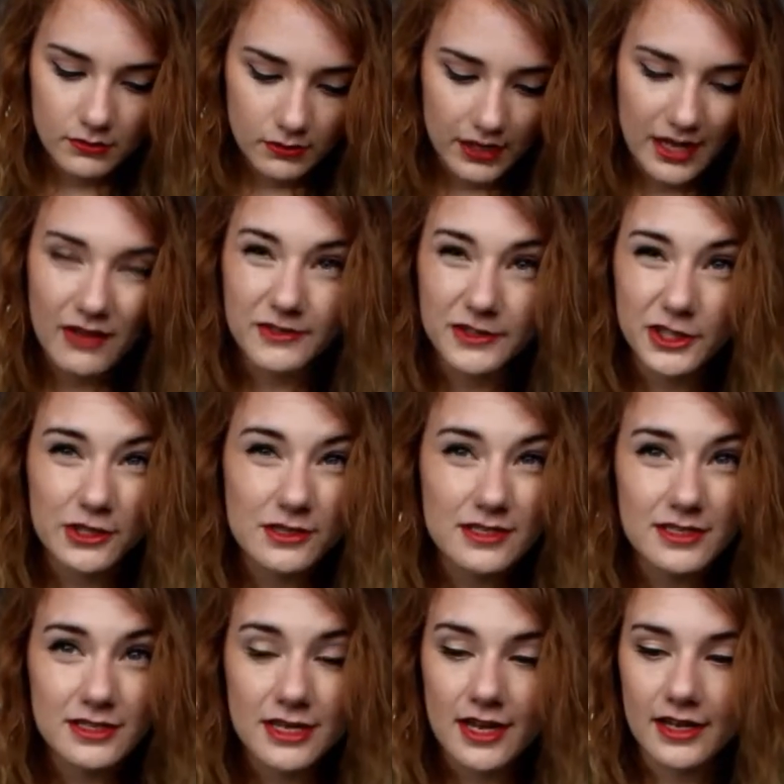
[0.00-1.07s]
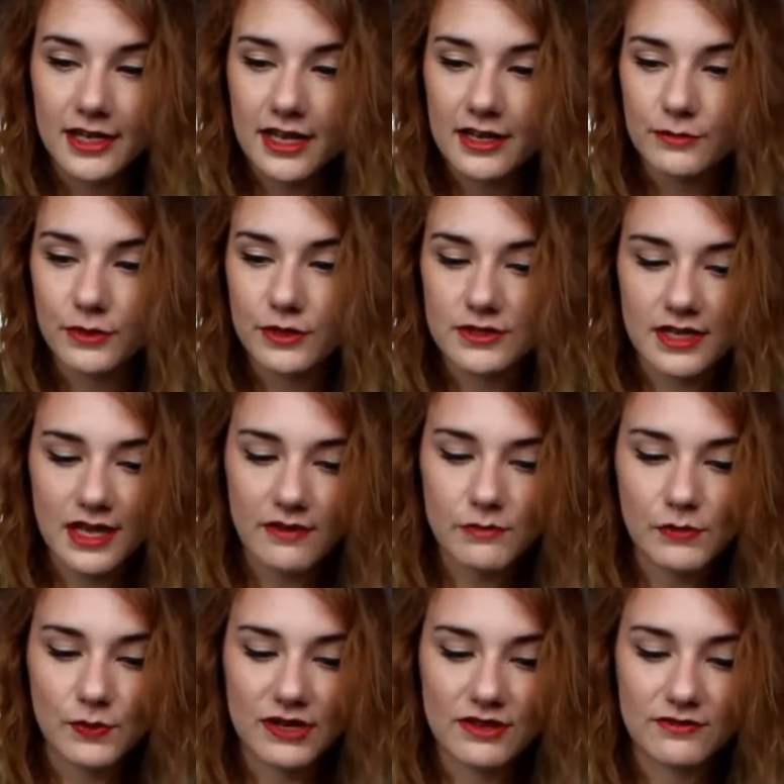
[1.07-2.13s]
I haven't used this yet again because I haven't
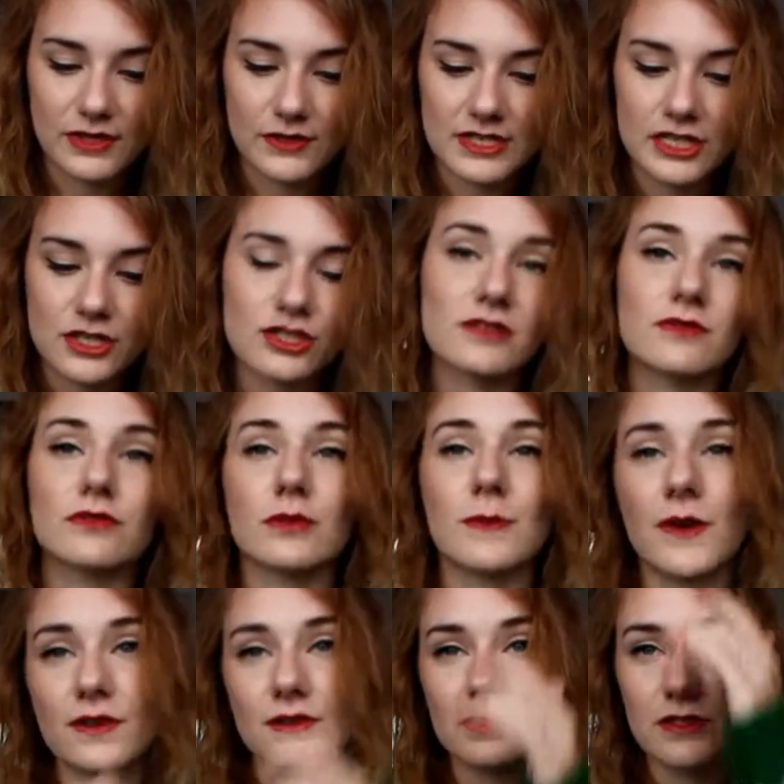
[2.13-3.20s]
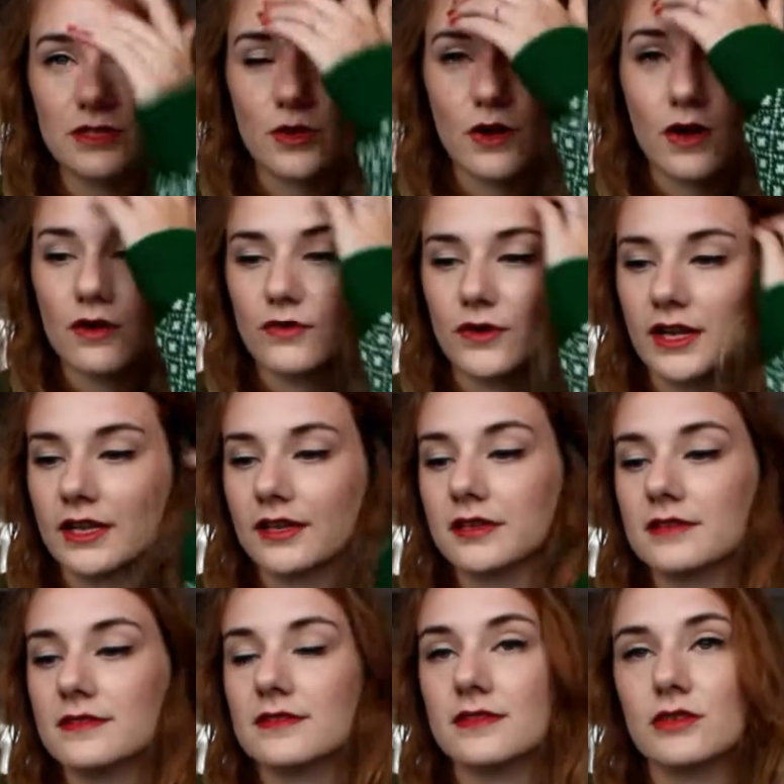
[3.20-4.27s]
been wearing foundation for the past 2.5
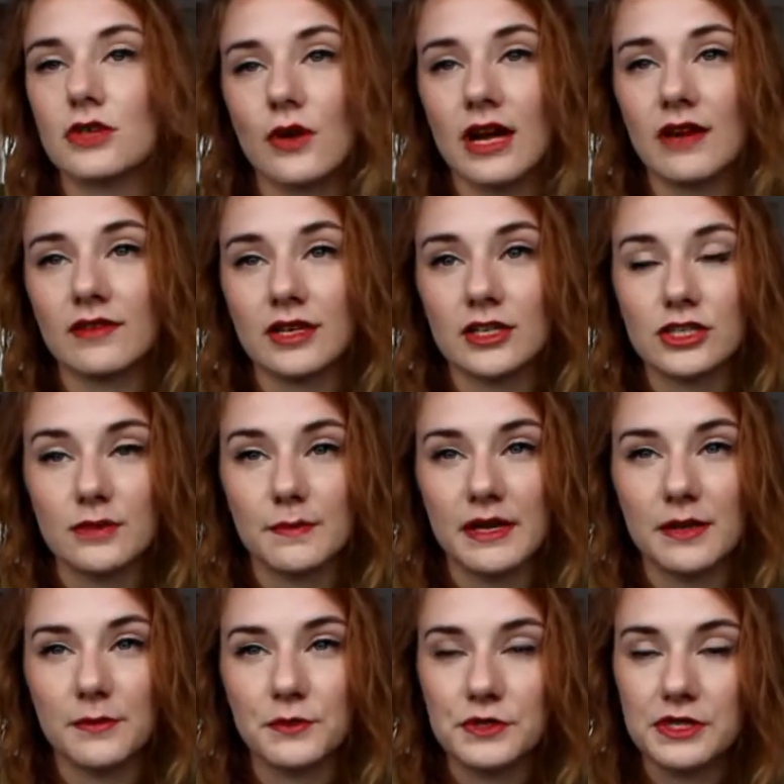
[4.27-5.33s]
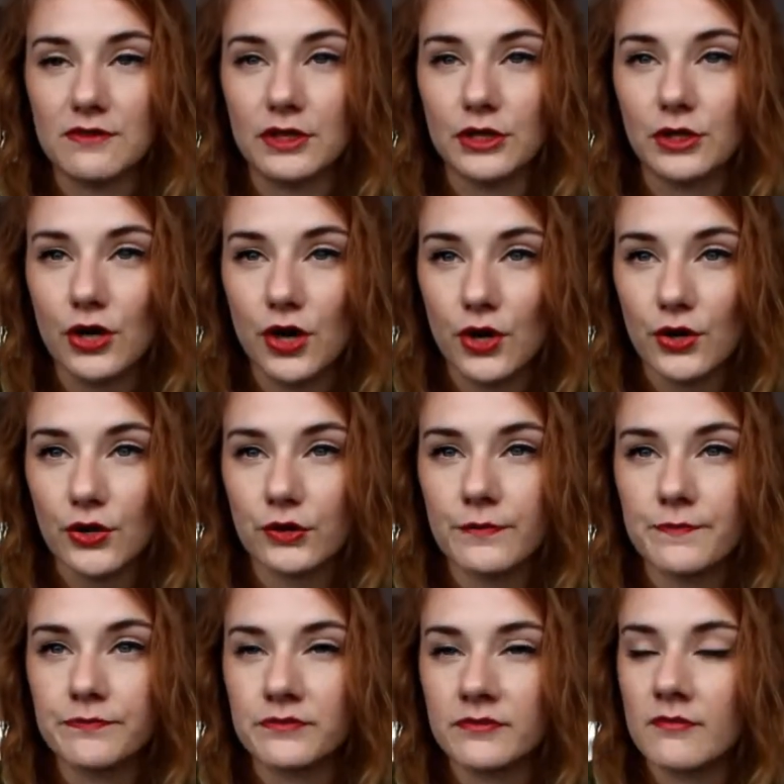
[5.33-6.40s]
weeks, so I haven't actually been able to give it a go,
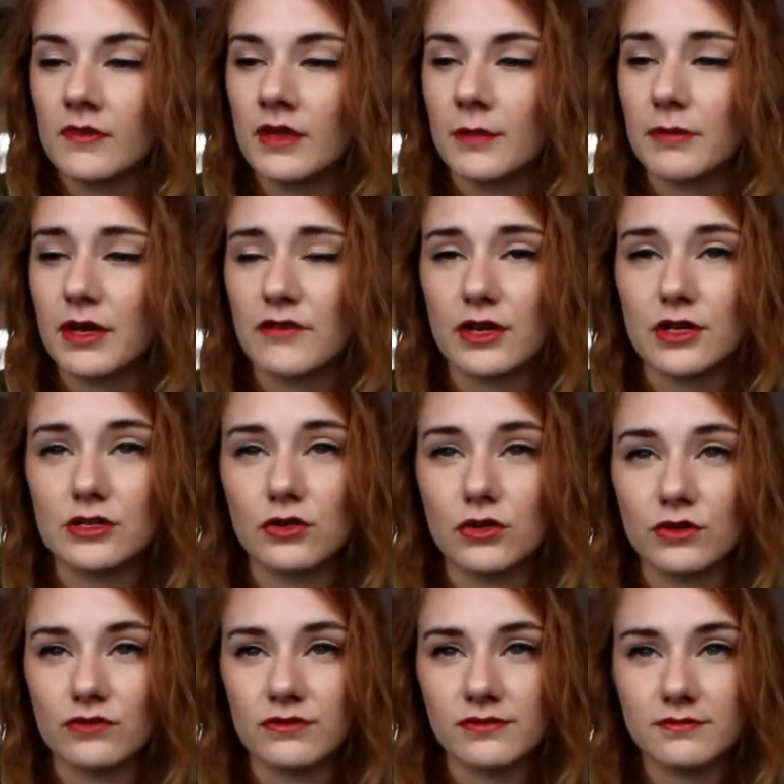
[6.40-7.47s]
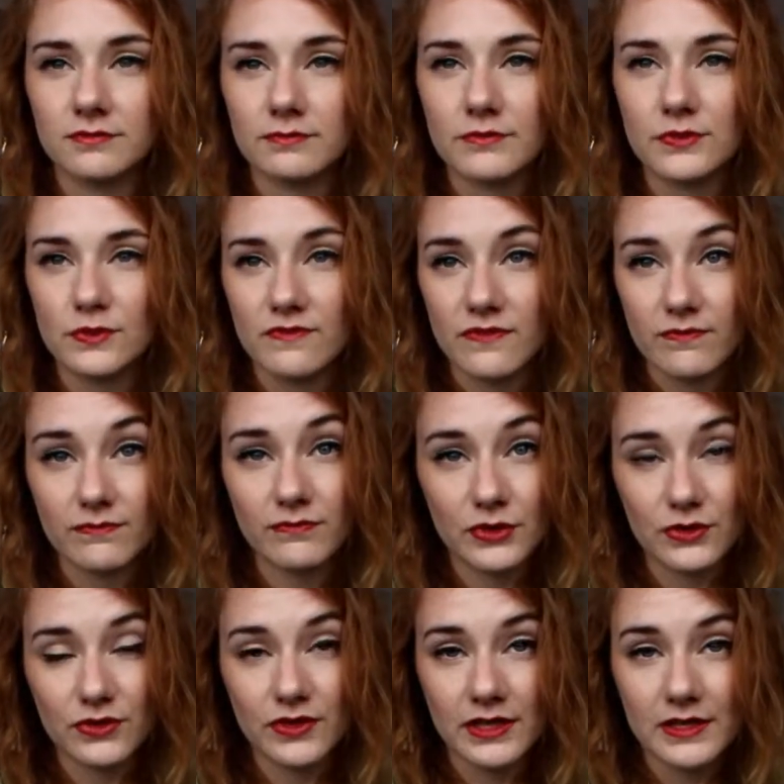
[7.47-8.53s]
but I've heard a lot of sort of
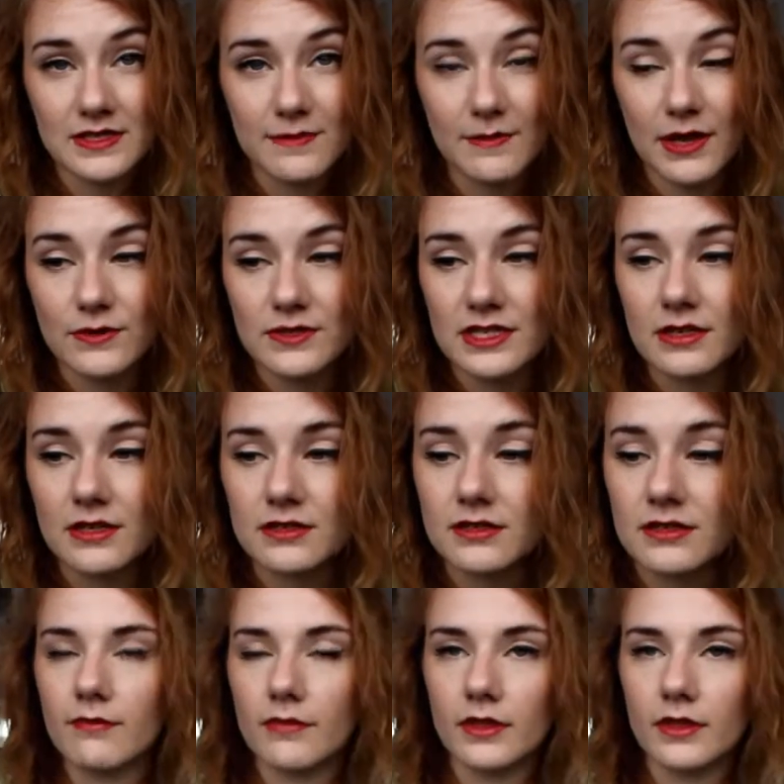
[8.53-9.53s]
good things about it.